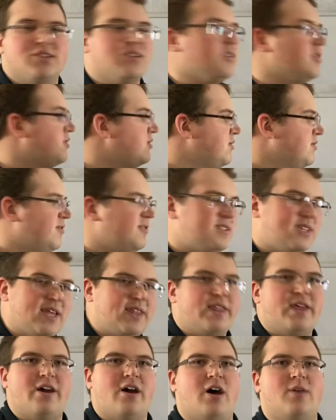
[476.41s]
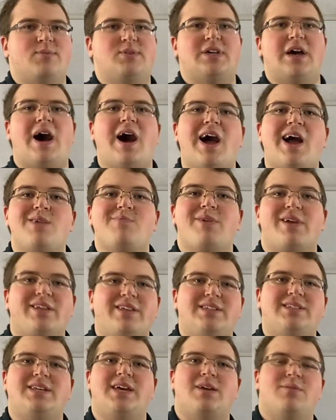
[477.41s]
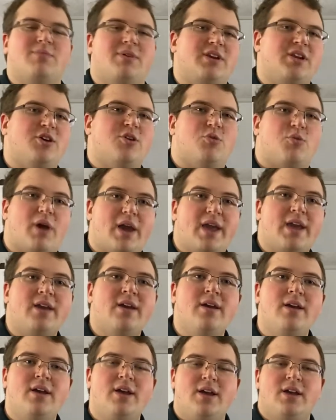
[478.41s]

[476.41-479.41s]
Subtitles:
So you can set that up to automatically take money away.